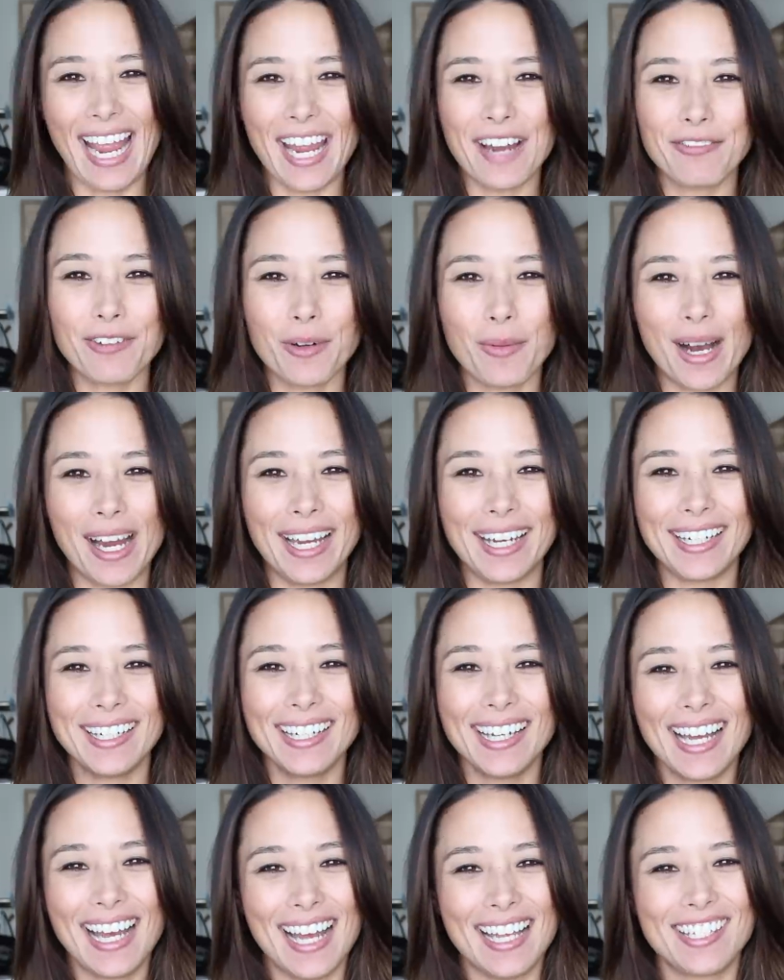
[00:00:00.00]
Hey everyone!
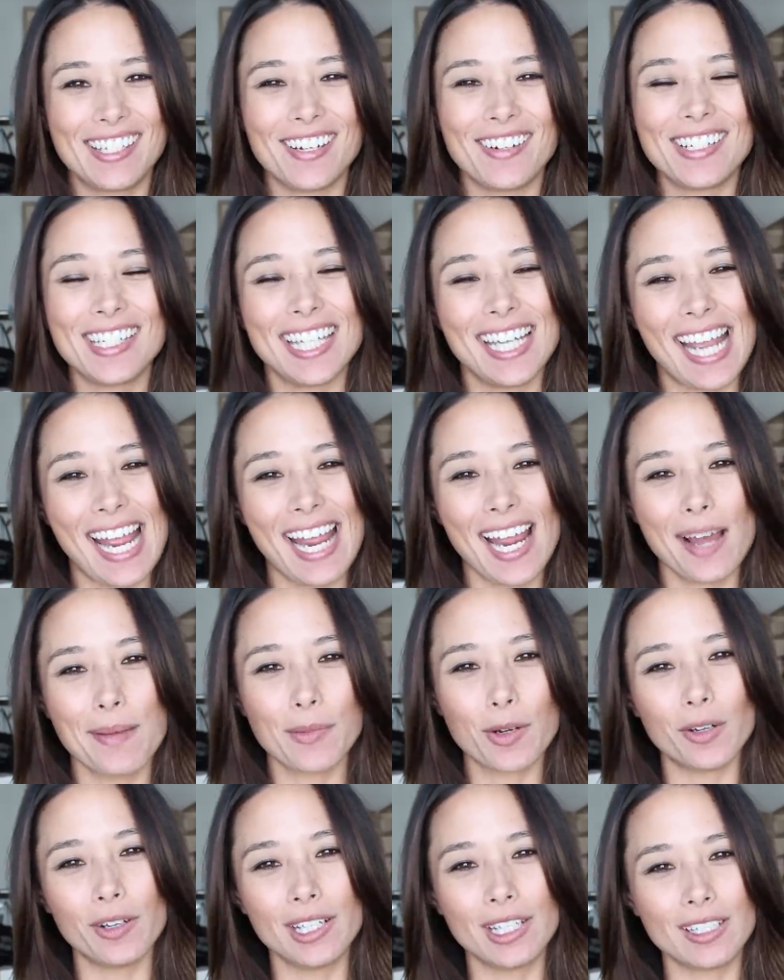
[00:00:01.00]
So today
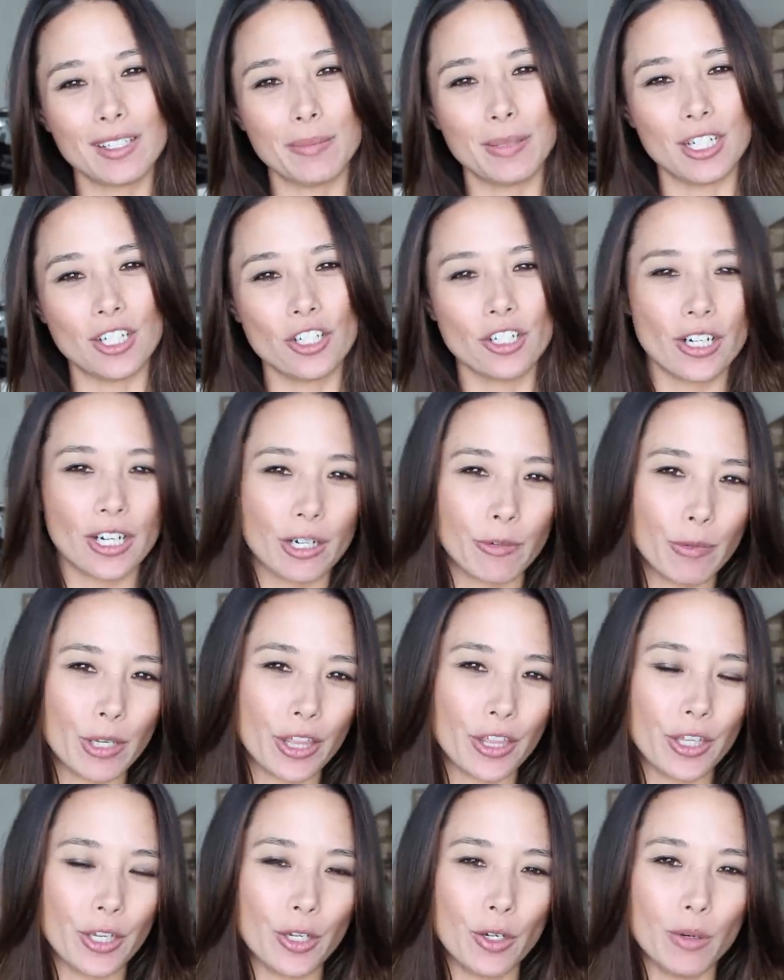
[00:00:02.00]
I'm going to be sharing
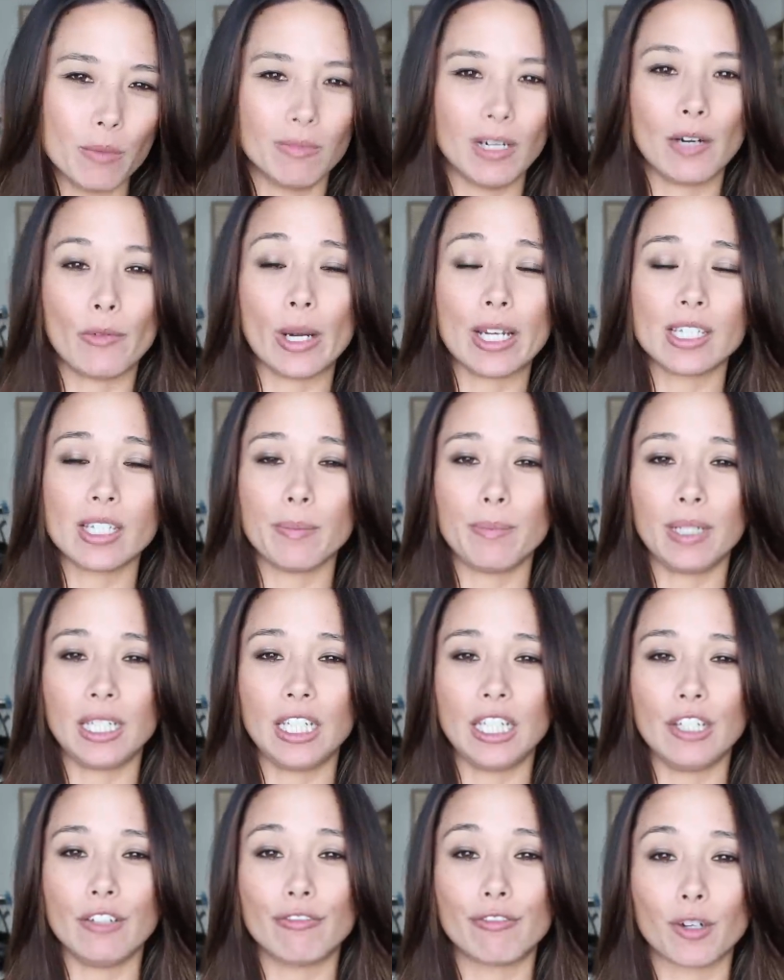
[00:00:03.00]
with you my
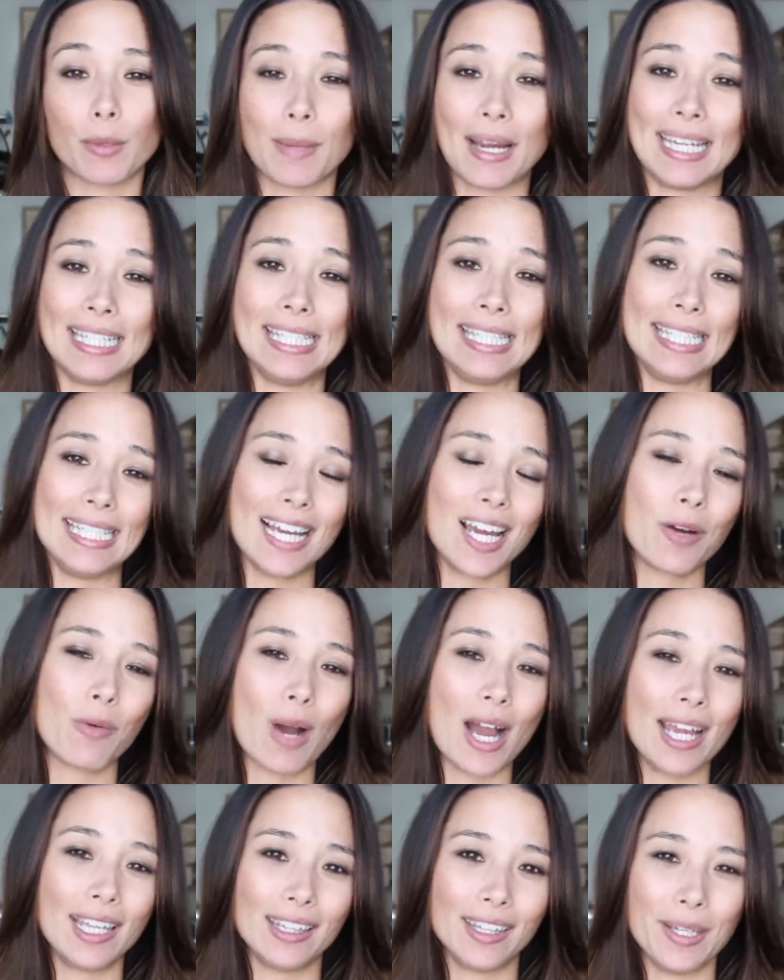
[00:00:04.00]
recipe for my D I
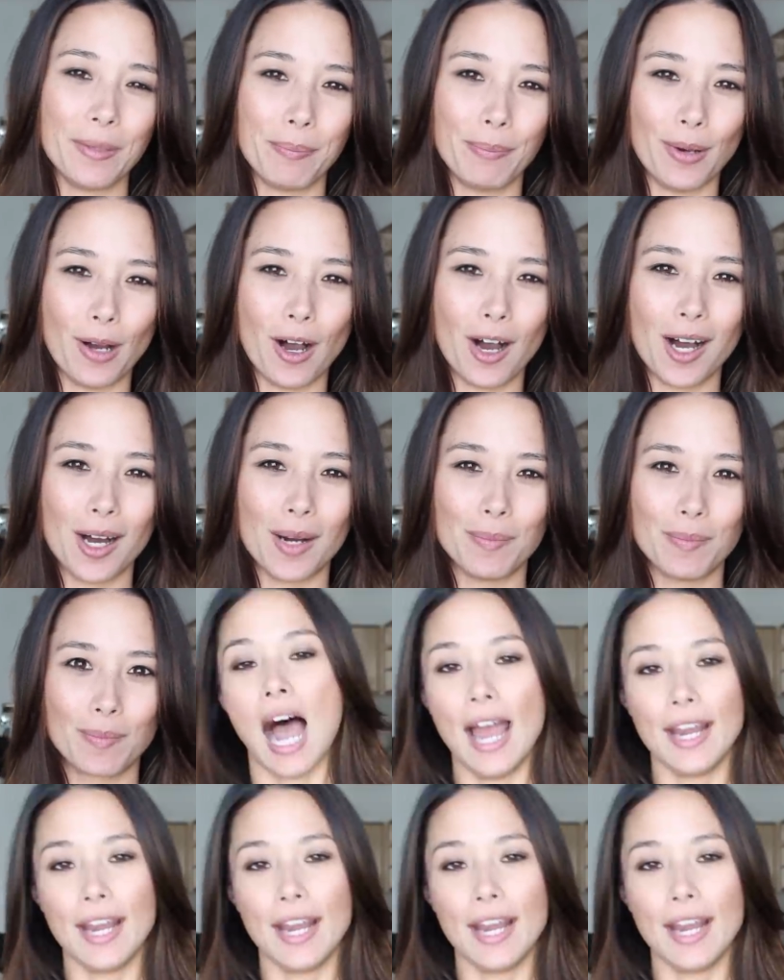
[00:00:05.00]
Y lip balm.